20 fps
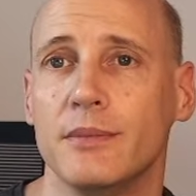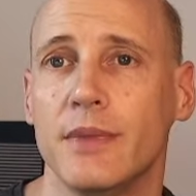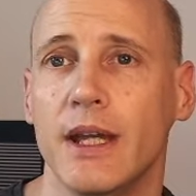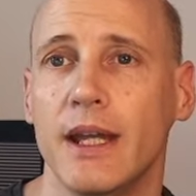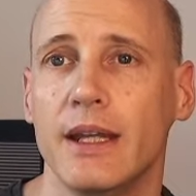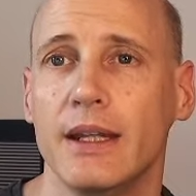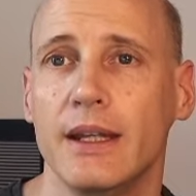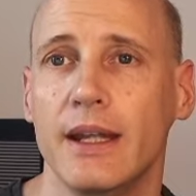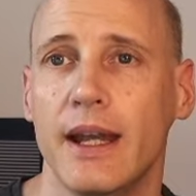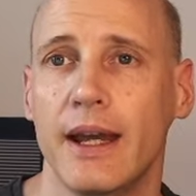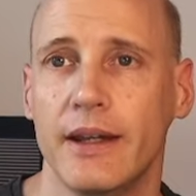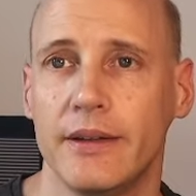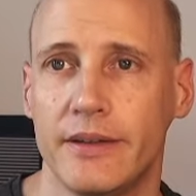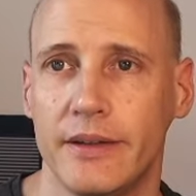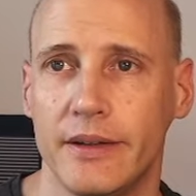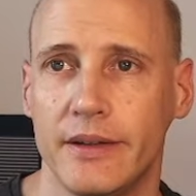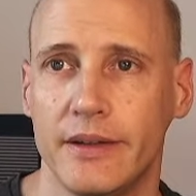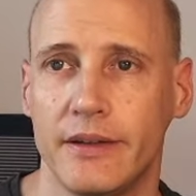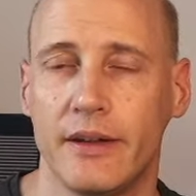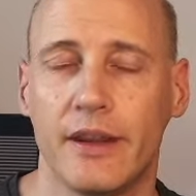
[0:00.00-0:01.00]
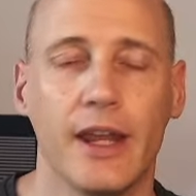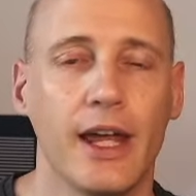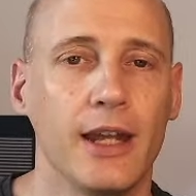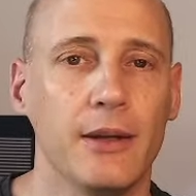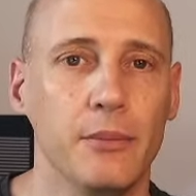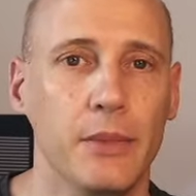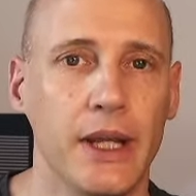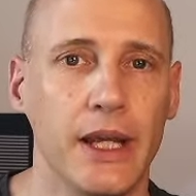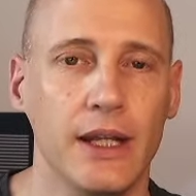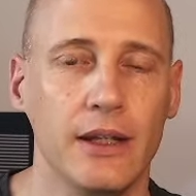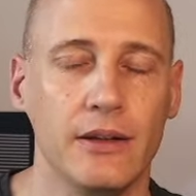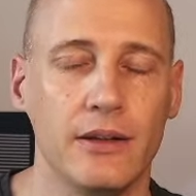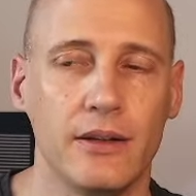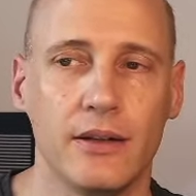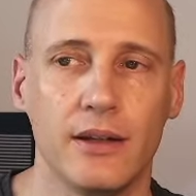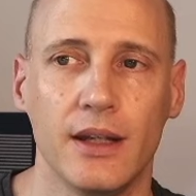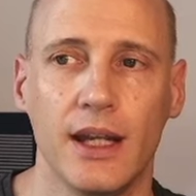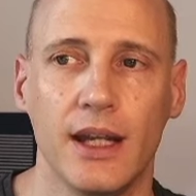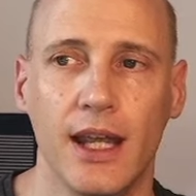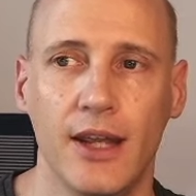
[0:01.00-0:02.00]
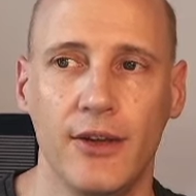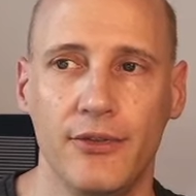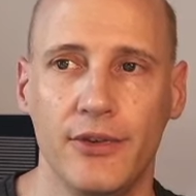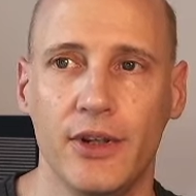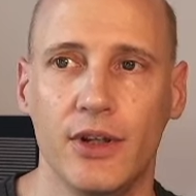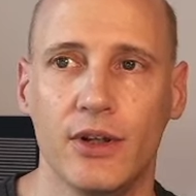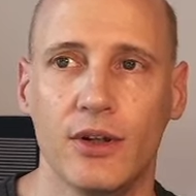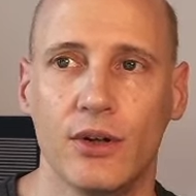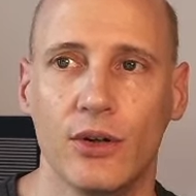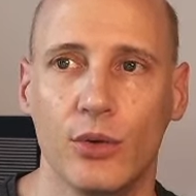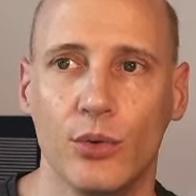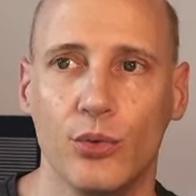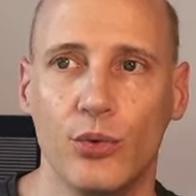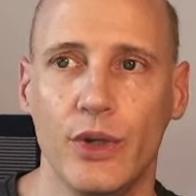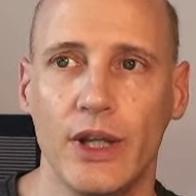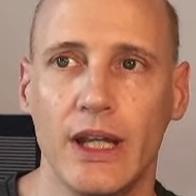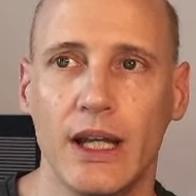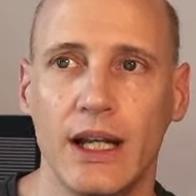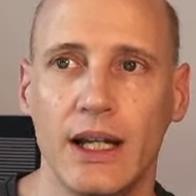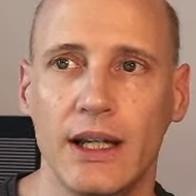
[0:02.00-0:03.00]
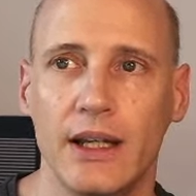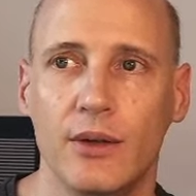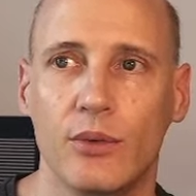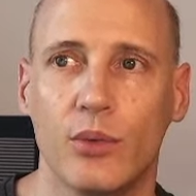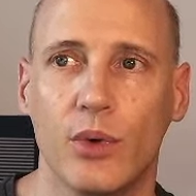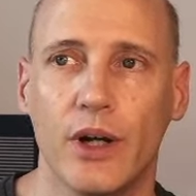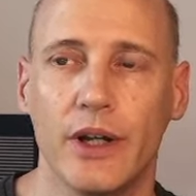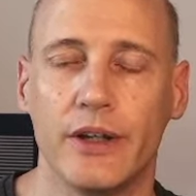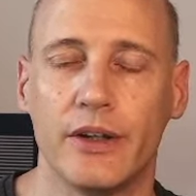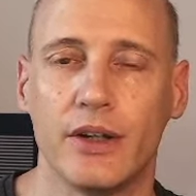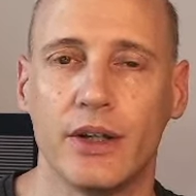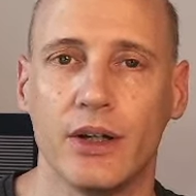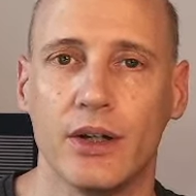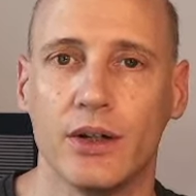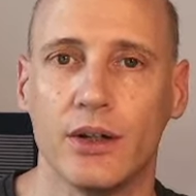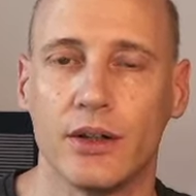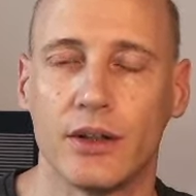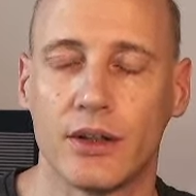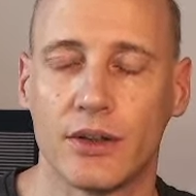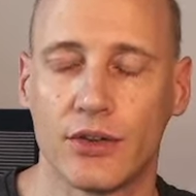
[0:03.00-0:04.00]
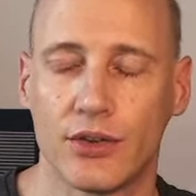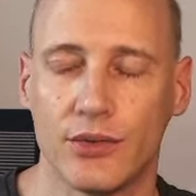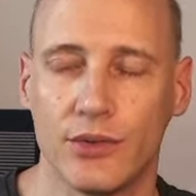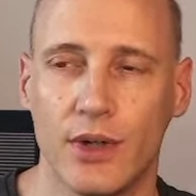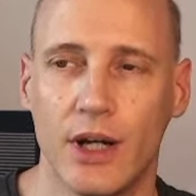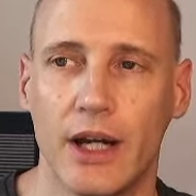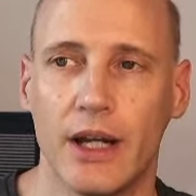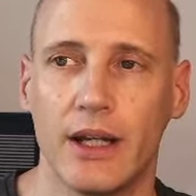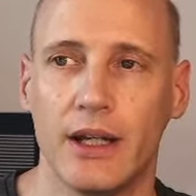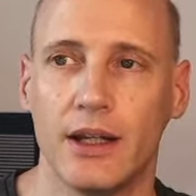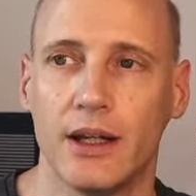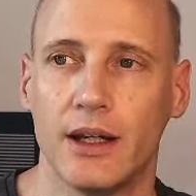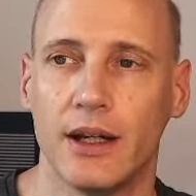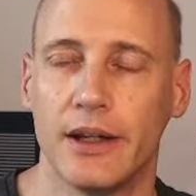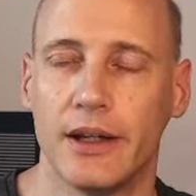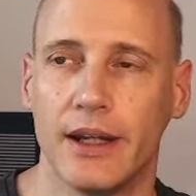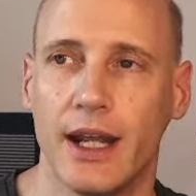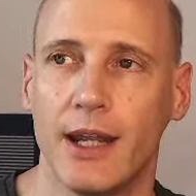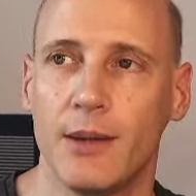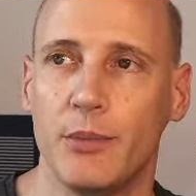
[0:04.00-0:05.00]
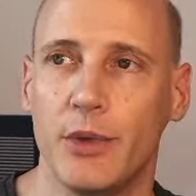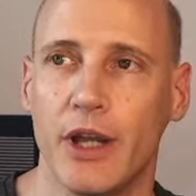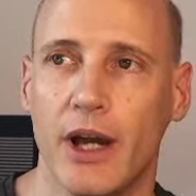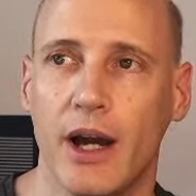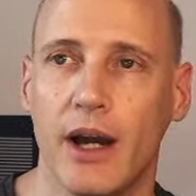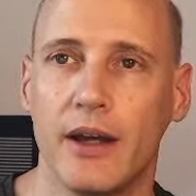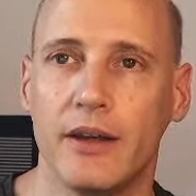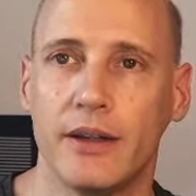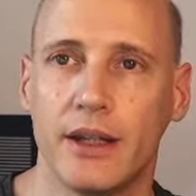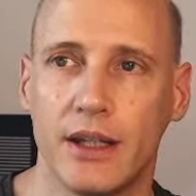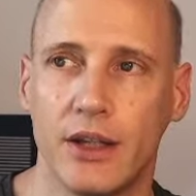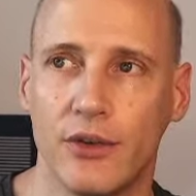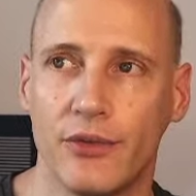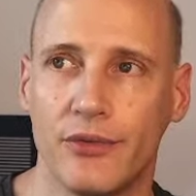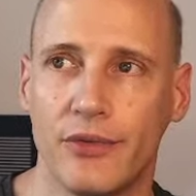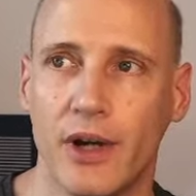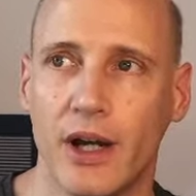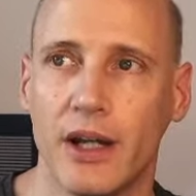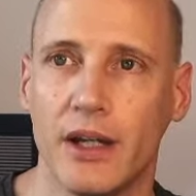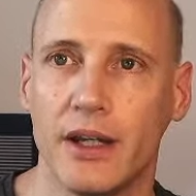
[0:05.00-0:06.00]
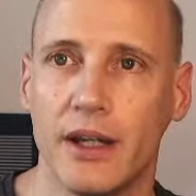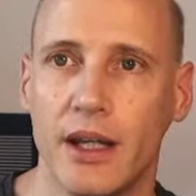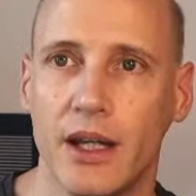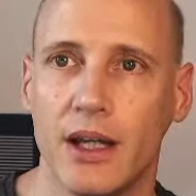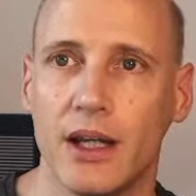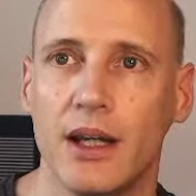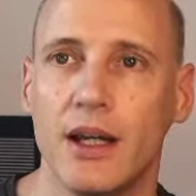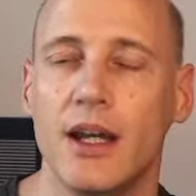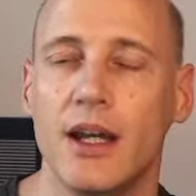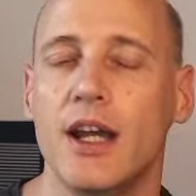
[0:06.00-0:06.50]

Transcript: In the essence, that means if you really want to try an API that you find here,